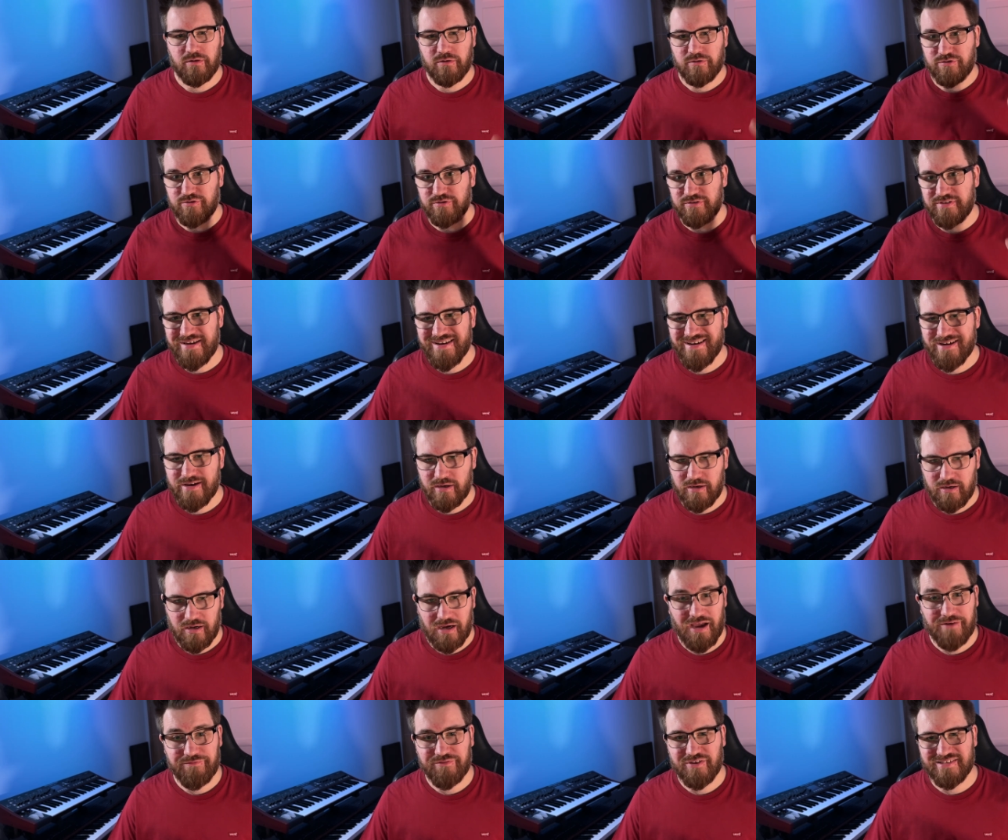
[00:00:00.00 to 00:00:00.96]
Today
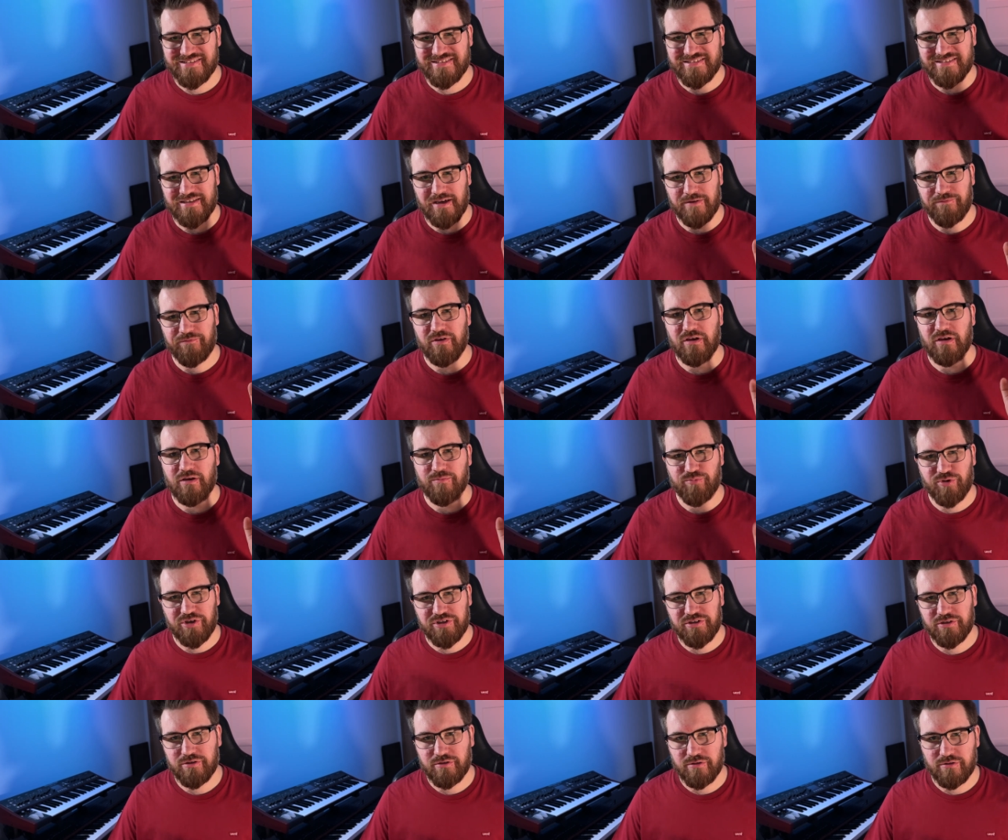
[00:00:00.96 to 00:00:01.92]
I've got something
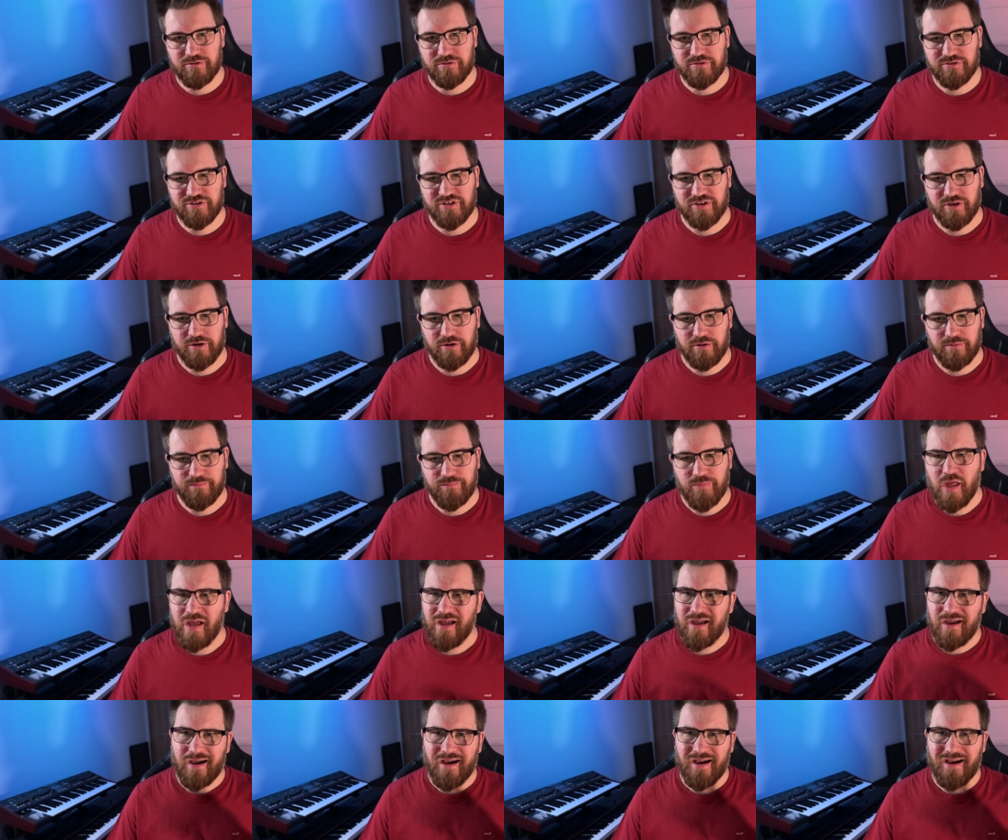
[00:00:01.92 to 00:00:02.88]
pretty cool to share.
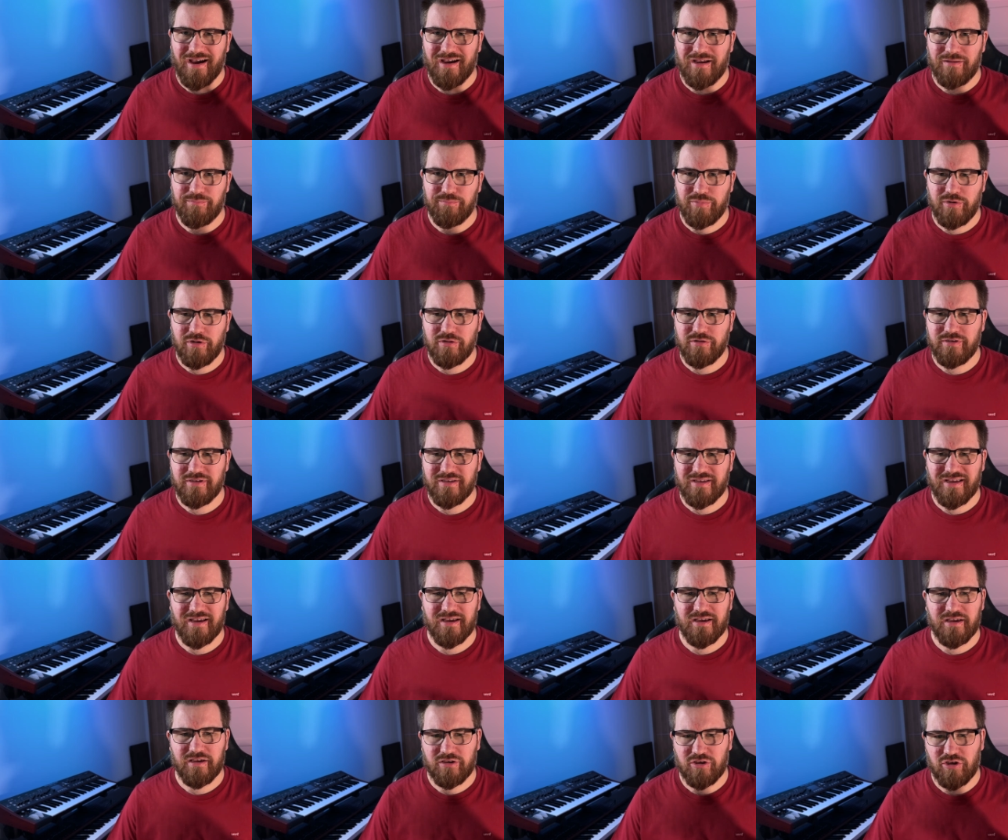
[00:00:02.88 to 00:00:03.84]
I'm building
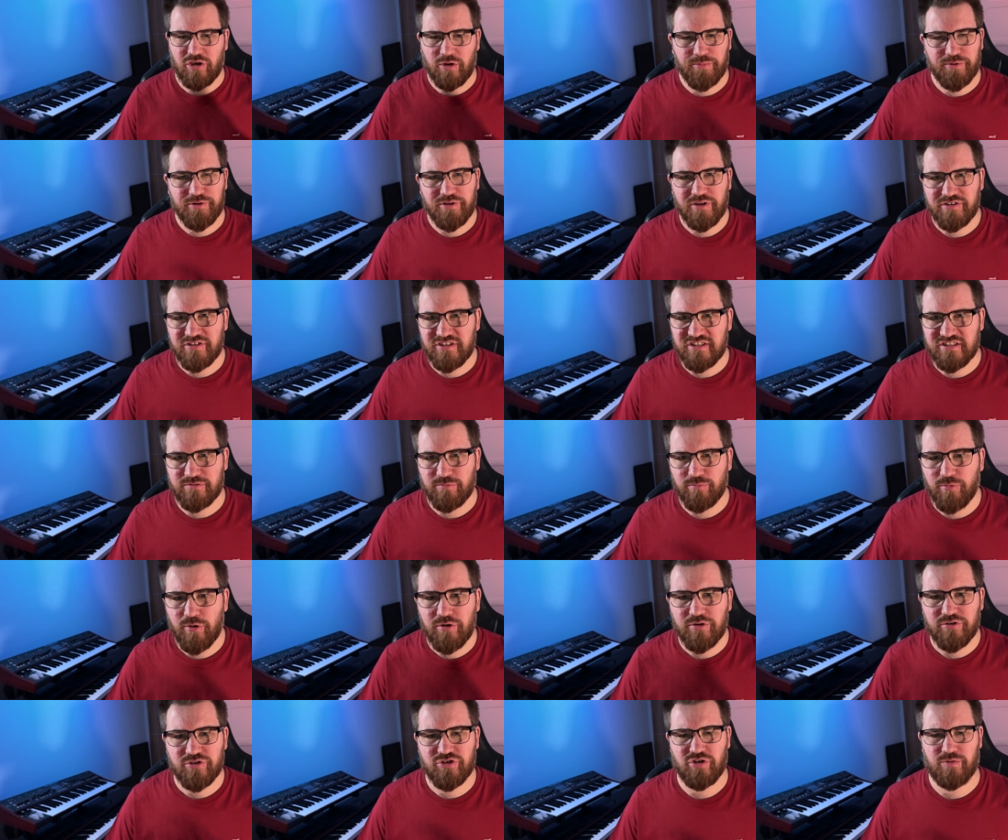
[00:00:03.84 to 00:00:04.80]
a Kubernetes
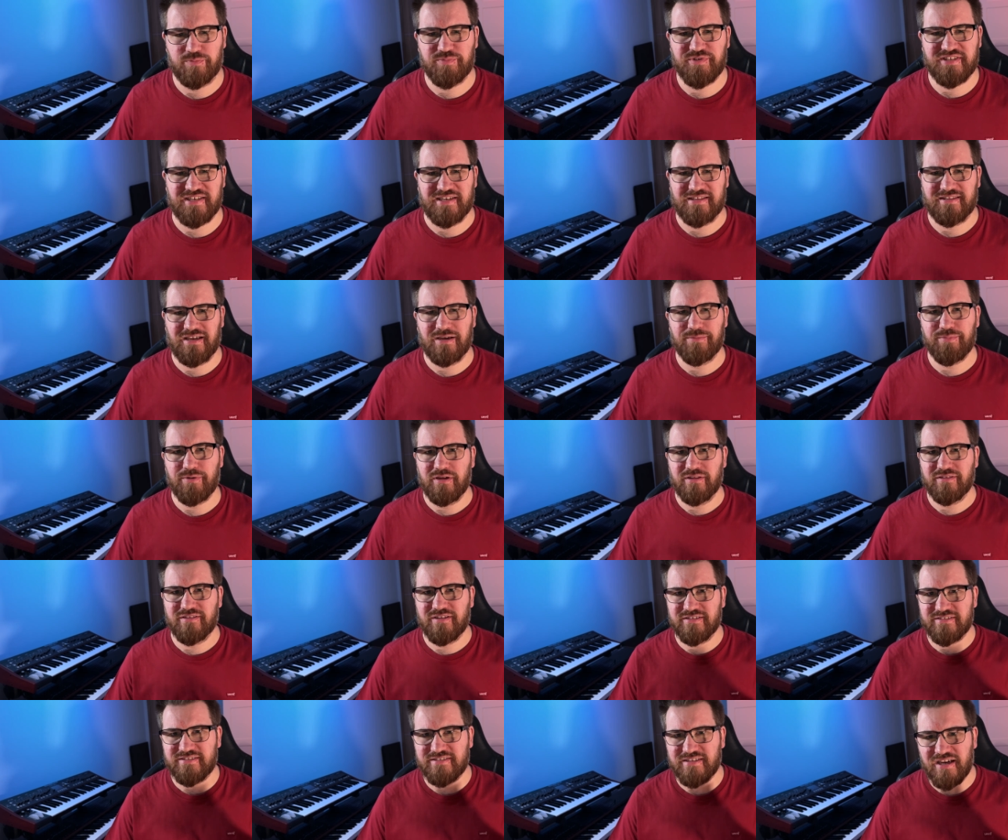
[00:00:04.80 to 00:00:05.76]
workshop setup
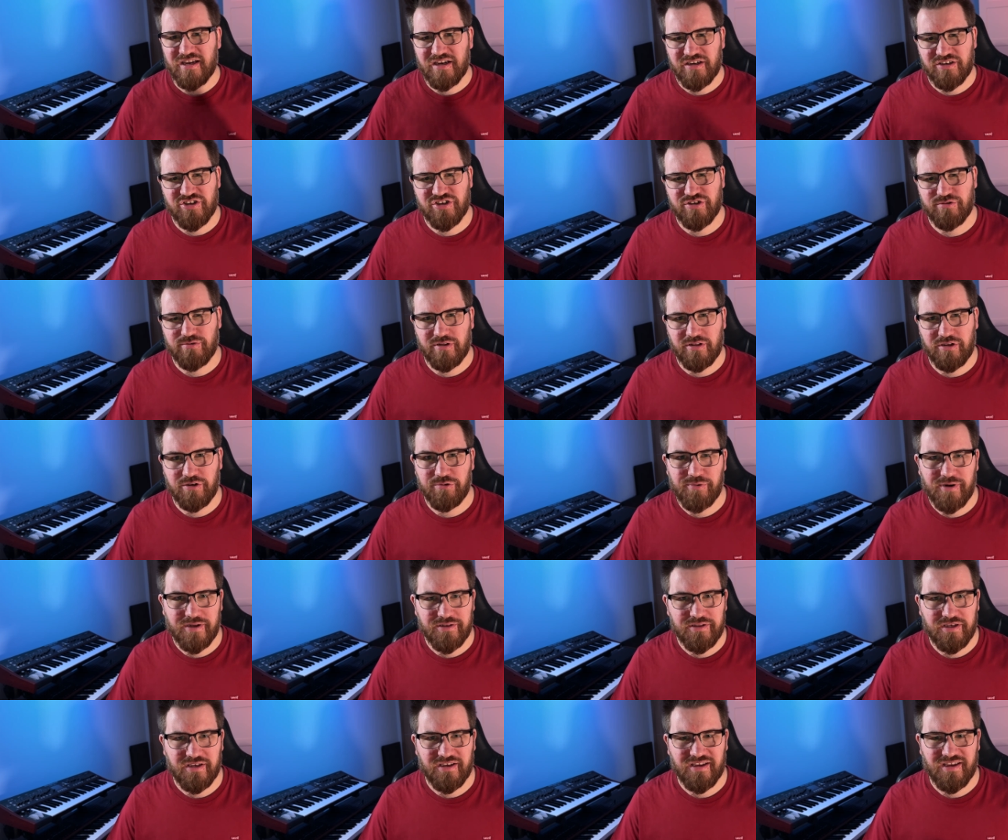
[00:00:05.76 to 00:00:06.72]
that's actually
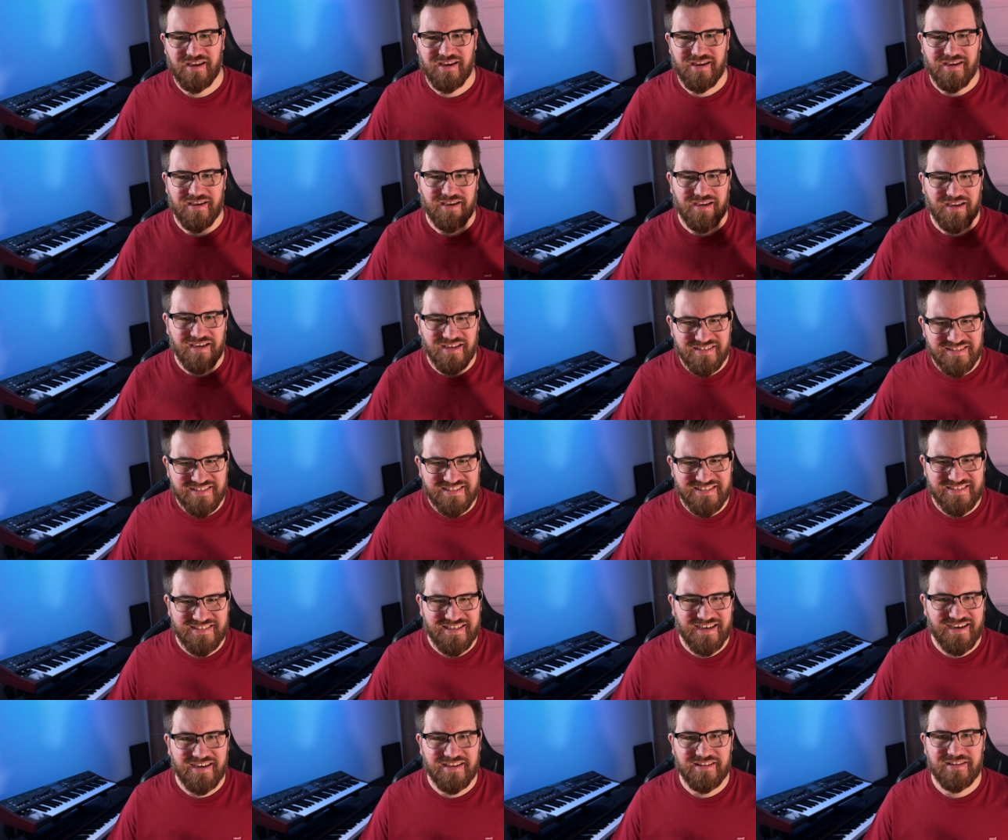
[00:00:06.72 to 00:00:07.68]
running
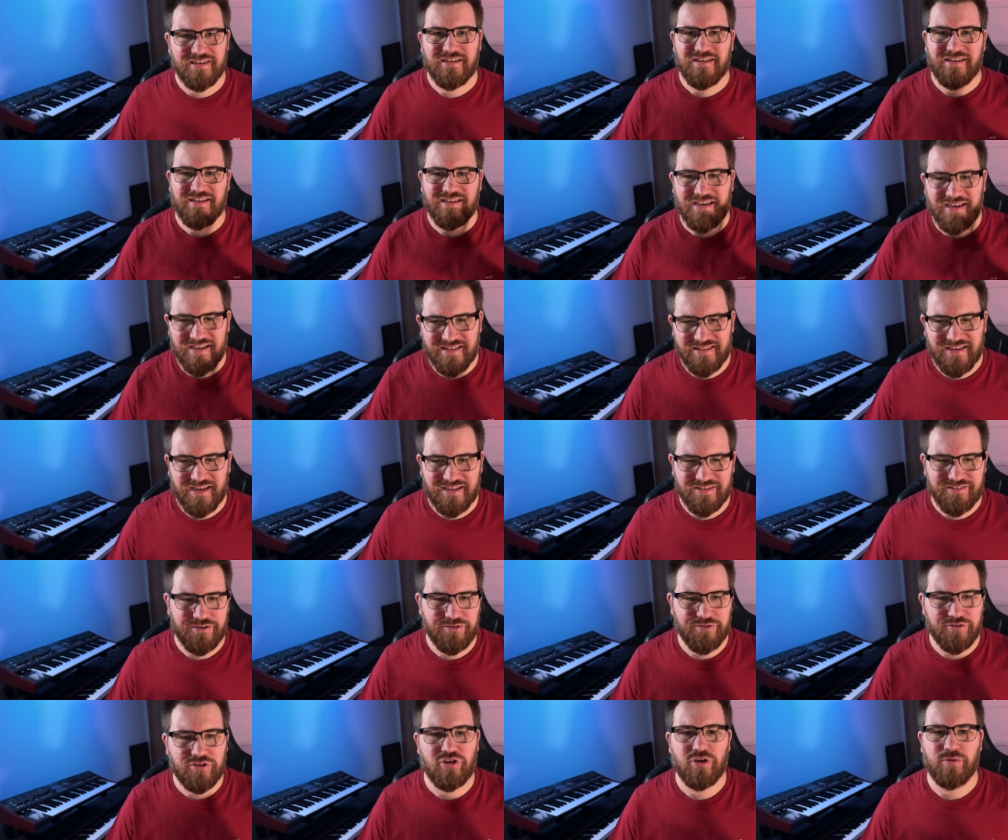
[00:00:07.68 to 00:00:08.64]
inside
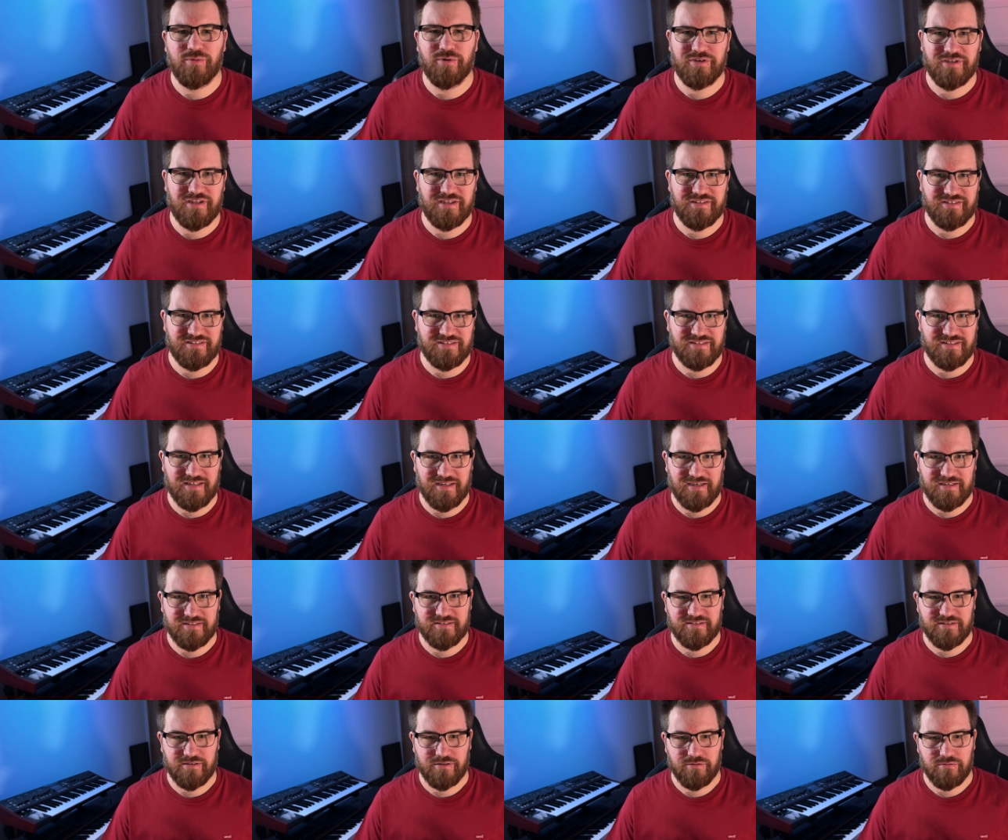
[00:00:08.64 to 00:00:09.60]
another Kubernetes
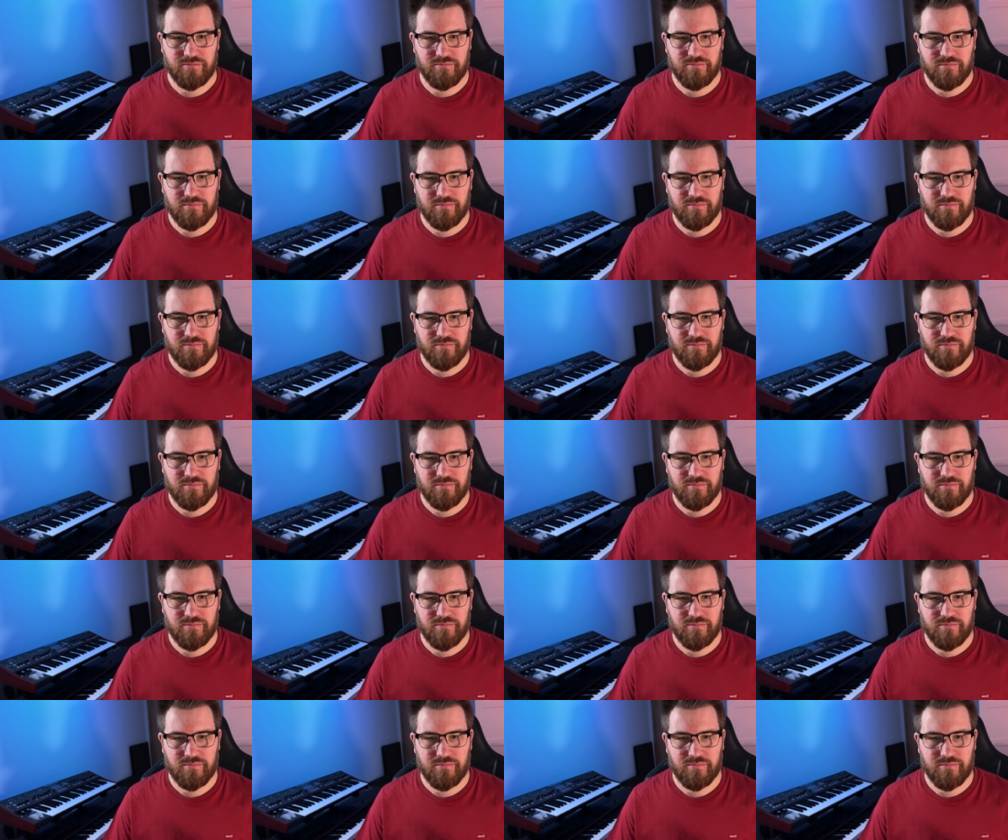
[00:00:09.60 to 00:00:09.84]
cluster.